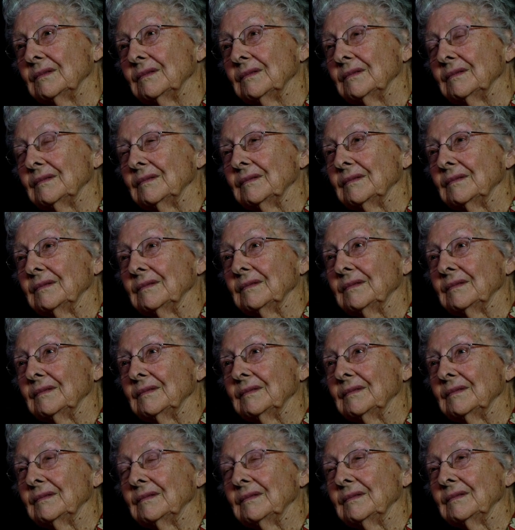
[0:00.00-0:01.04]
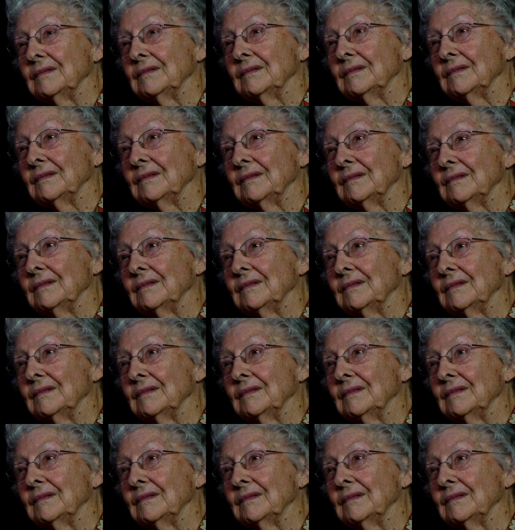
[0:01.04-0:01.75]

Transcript: Nothing is said.